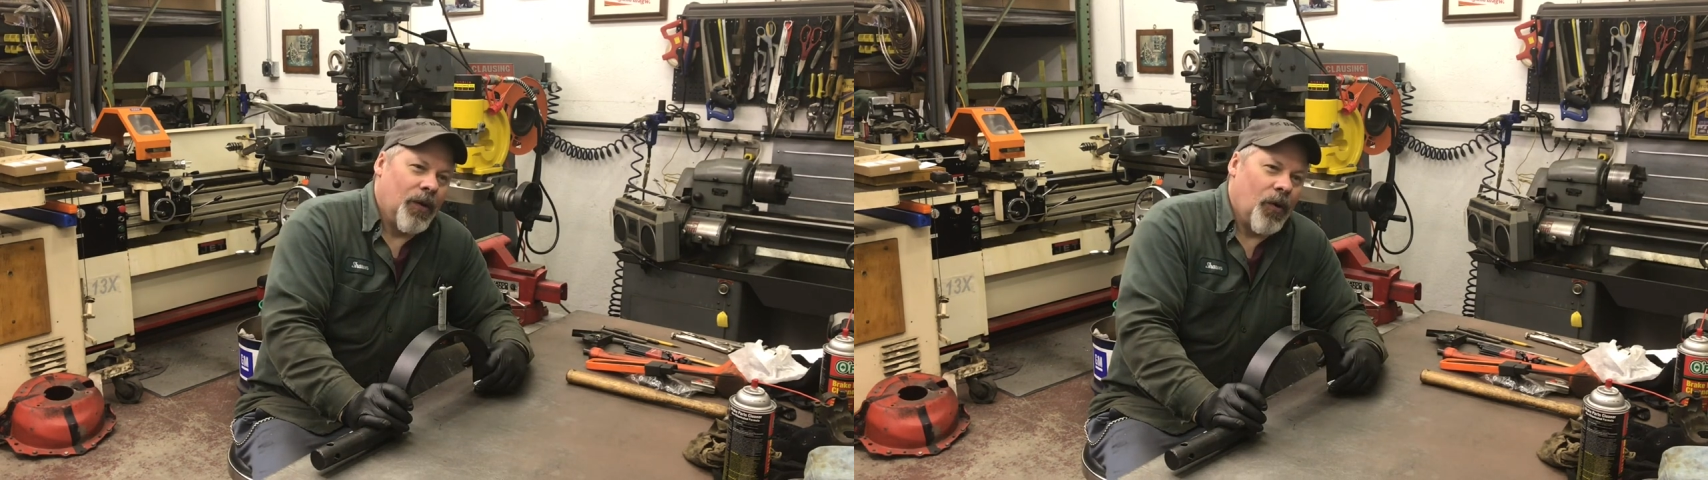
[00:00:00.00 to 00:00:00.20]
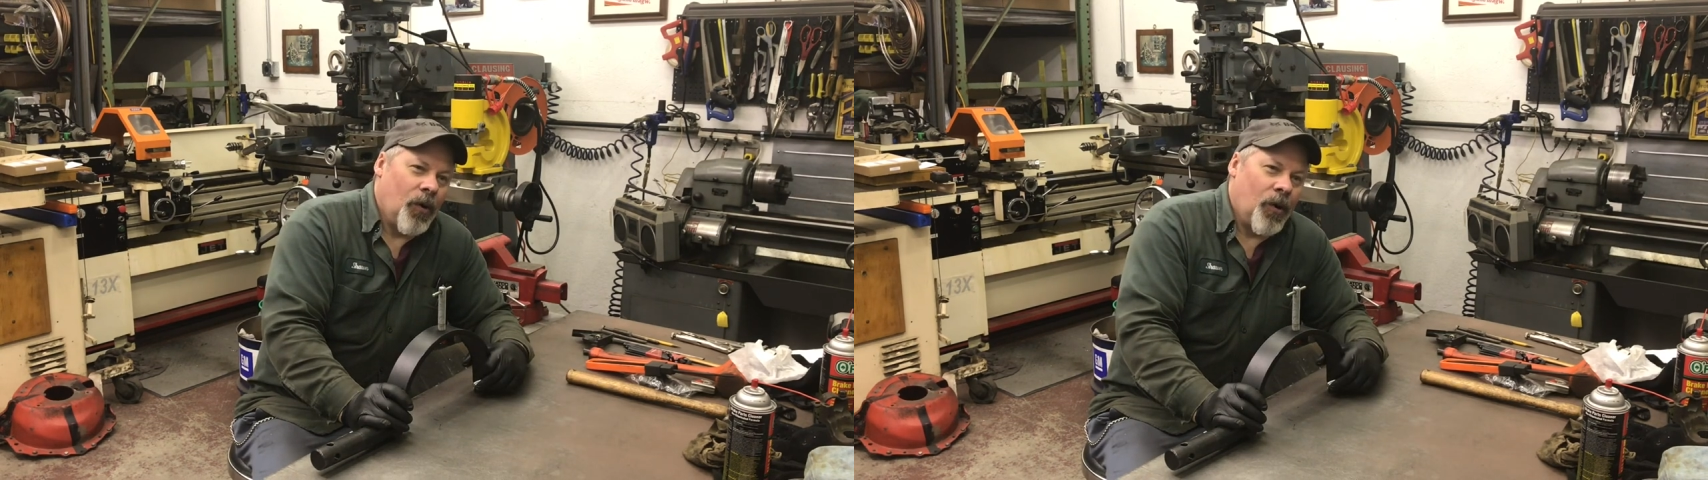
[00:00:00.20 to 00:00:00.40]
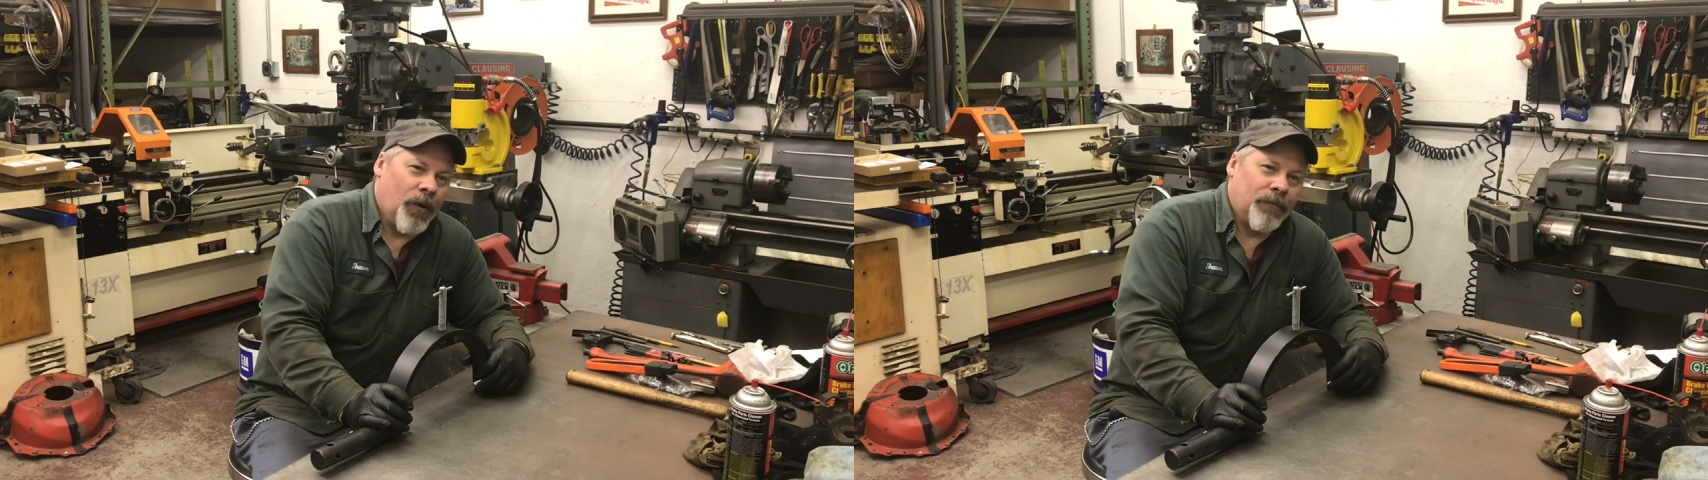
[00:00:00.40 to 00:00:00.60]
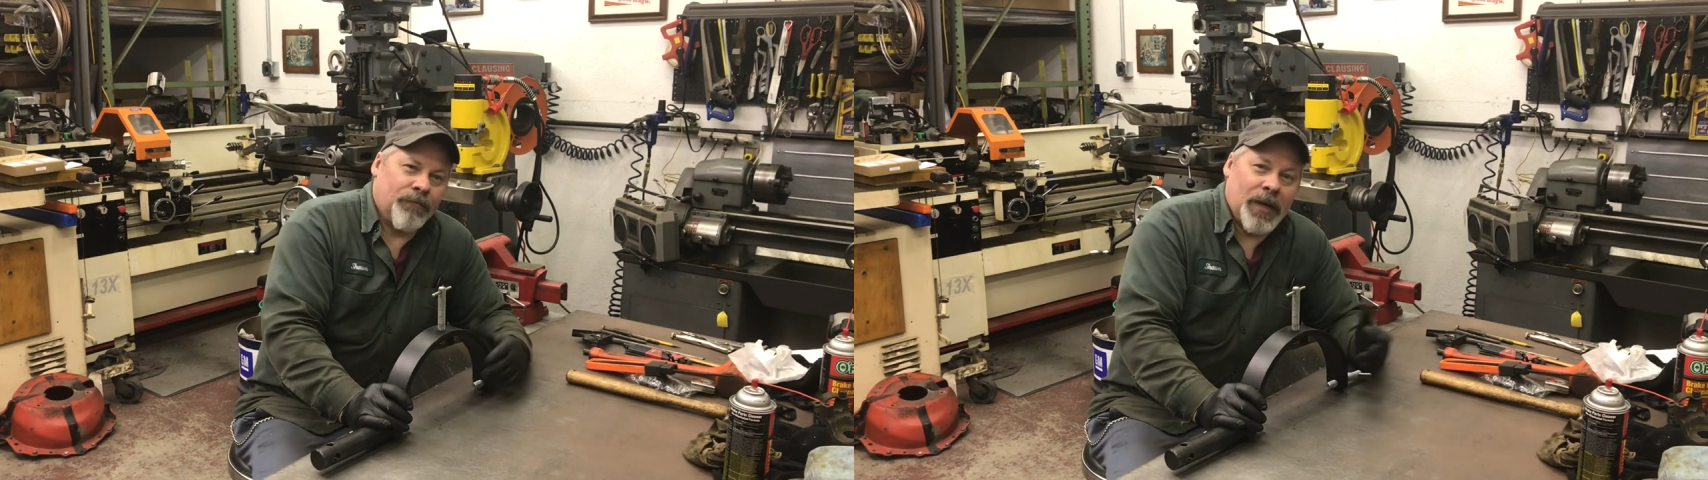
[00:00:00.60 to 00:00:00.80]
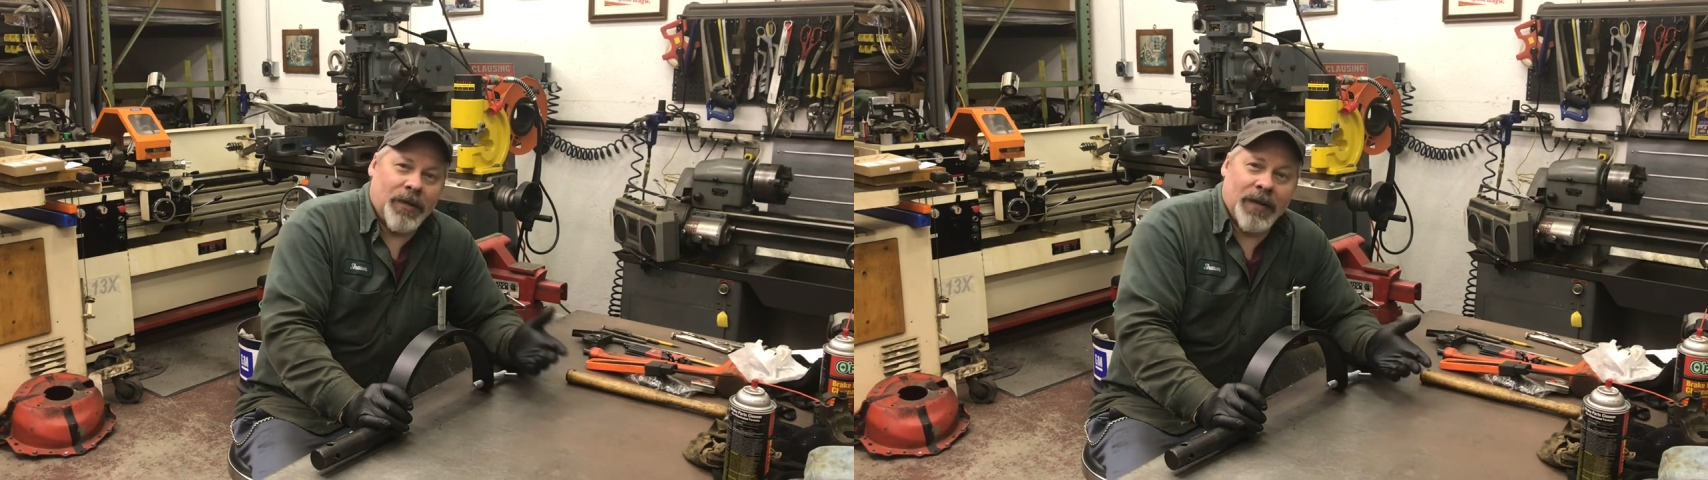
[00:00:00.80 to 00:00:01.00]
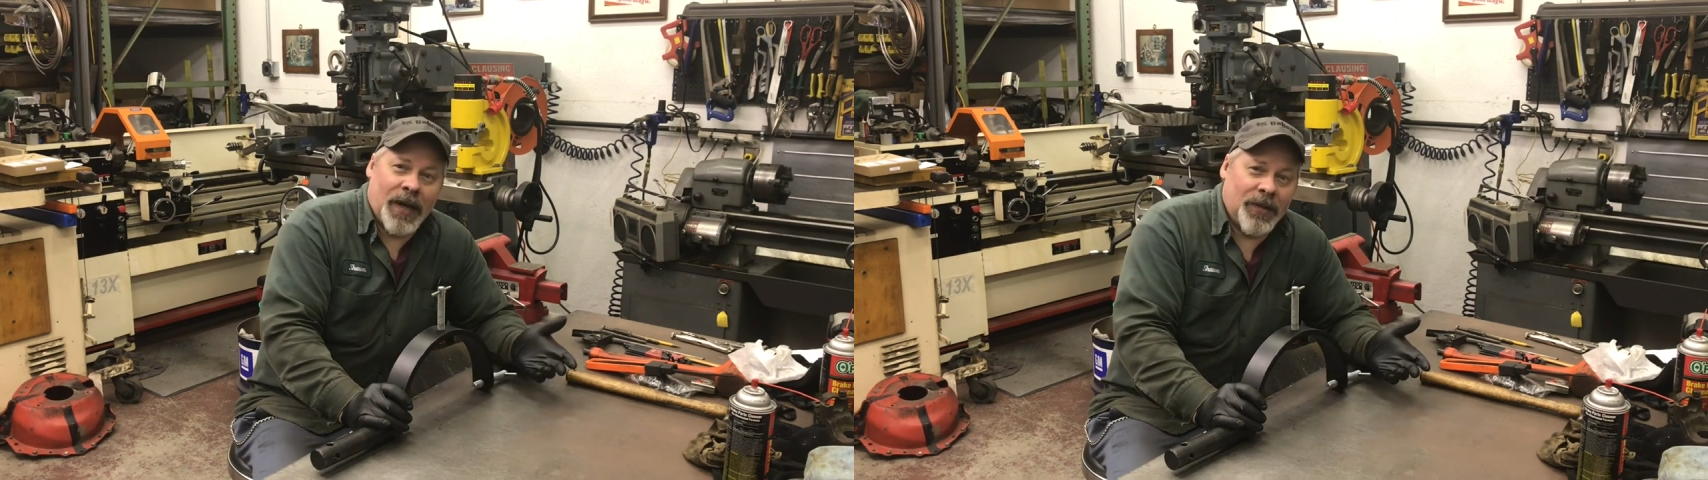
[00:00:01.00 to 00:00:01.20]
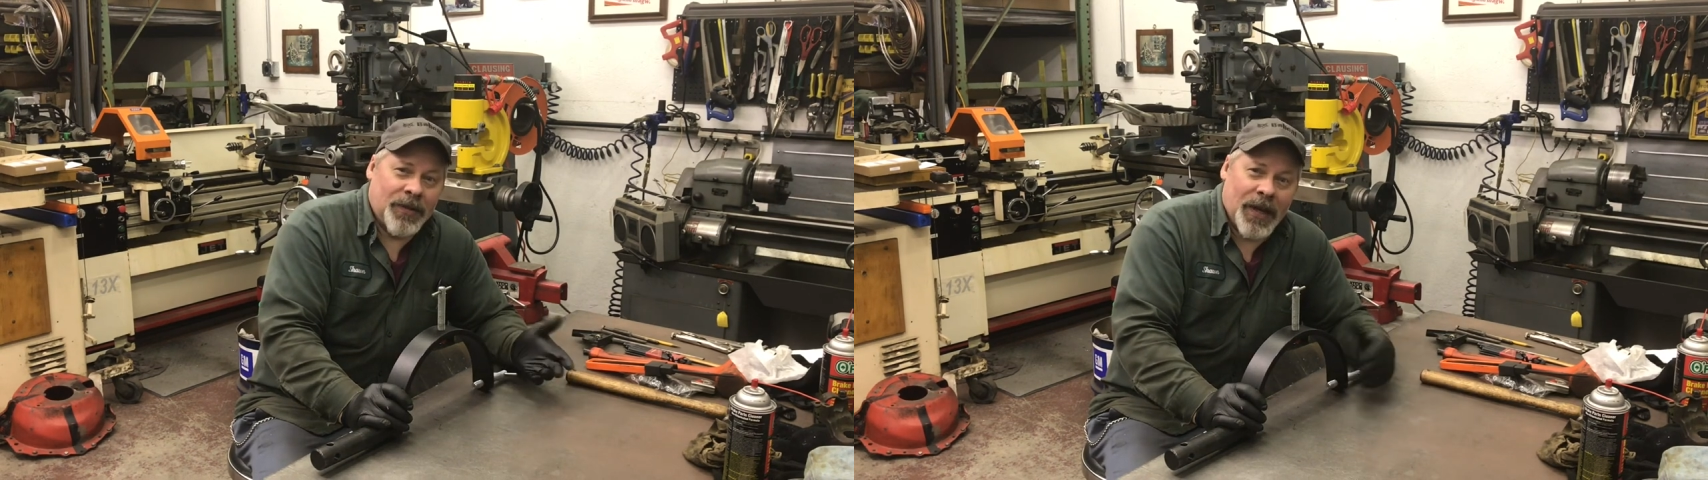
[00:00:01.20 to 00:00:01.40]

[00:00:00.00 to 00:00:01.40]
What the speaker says: Or they decided to